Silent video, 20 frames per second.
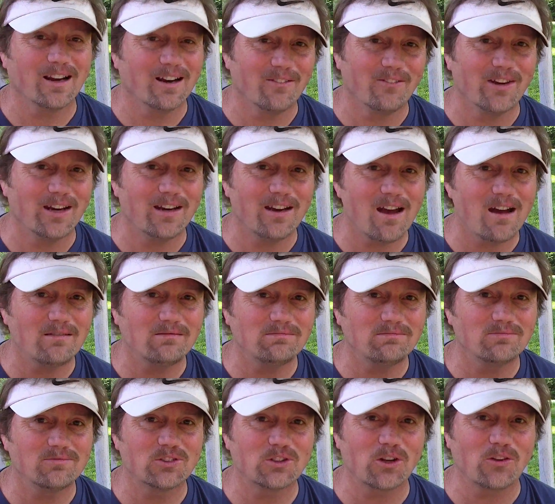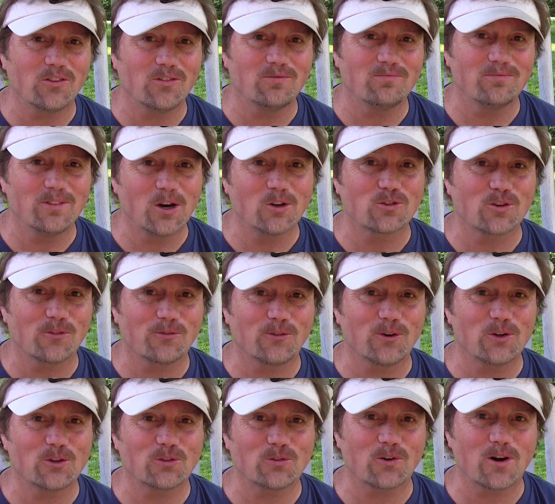in a video, so there's a
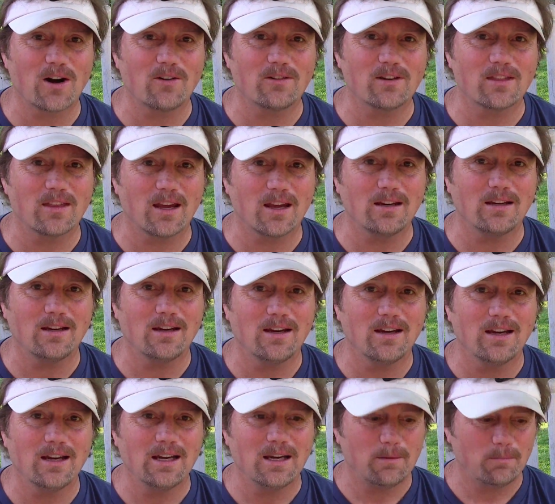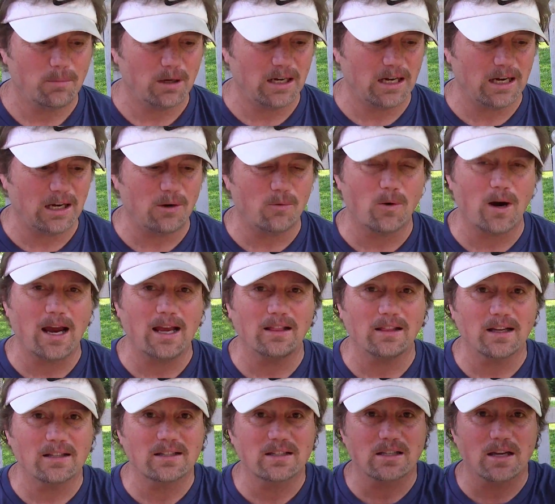first for everything. But anyway,
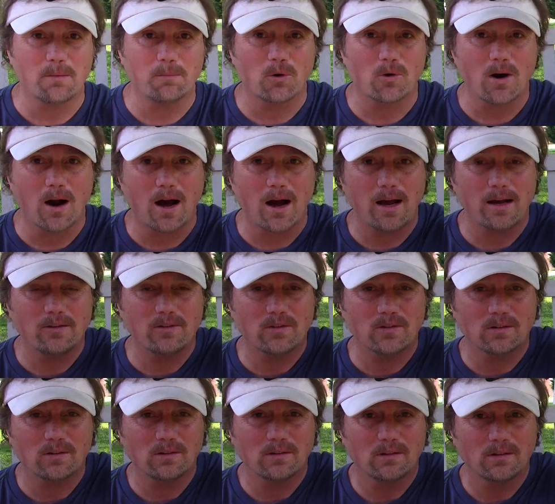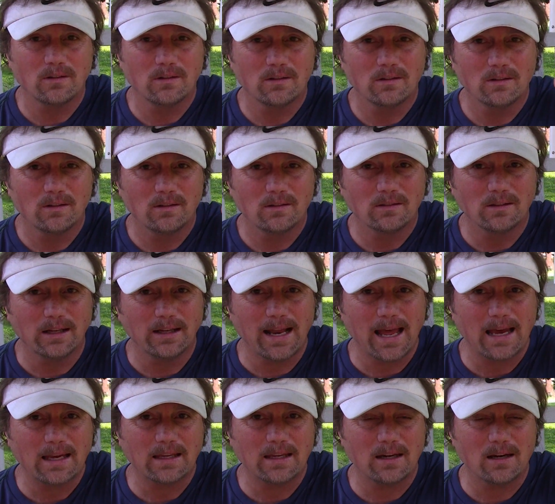let's summarize the
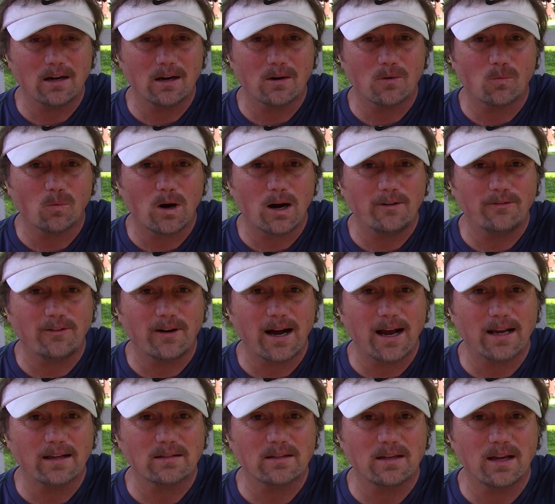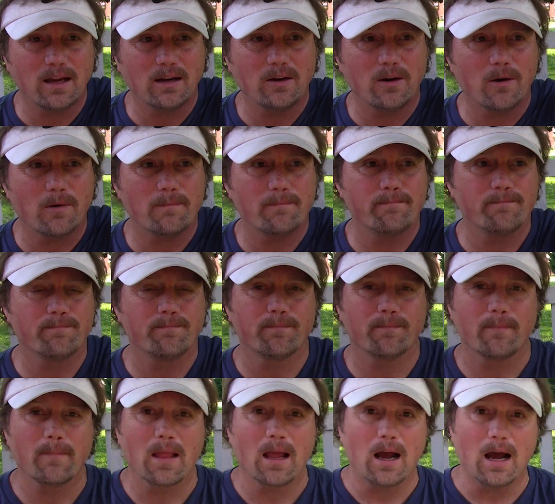Netgear Wi-Fi Extender.
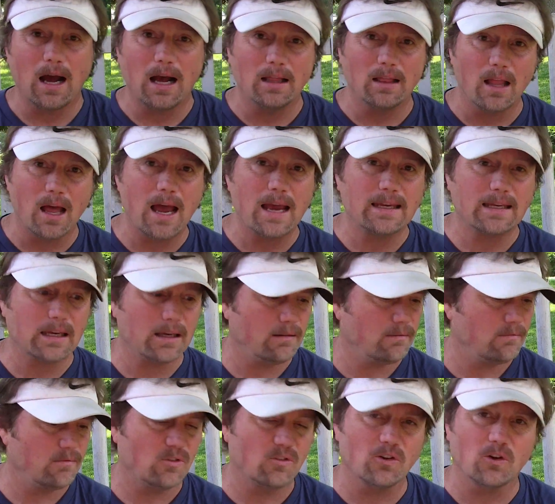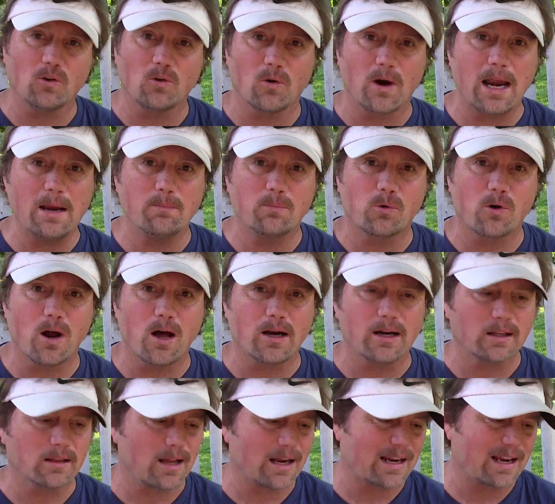I like it. It's a great
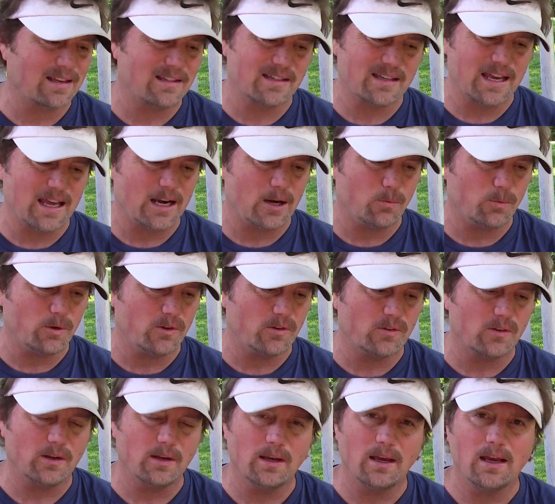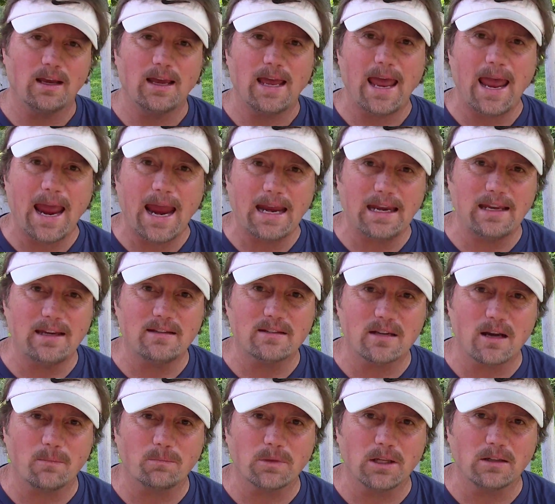product. Like I said, it was
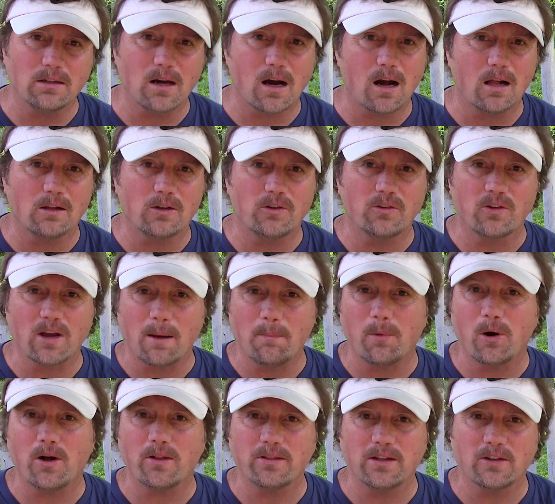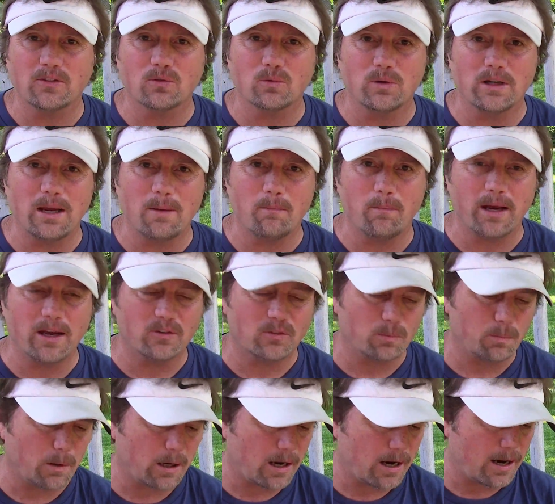$80-something. I bought this one at
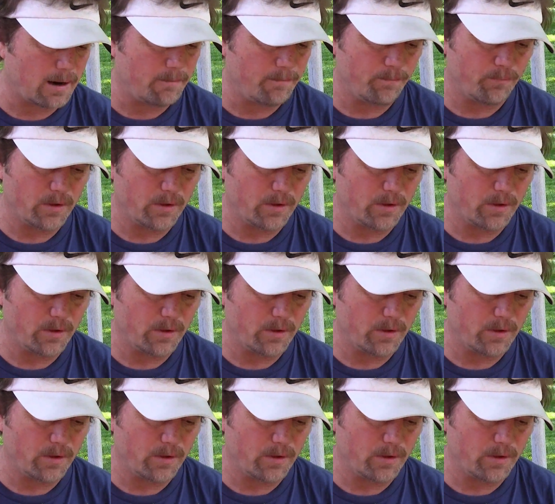Best Buy.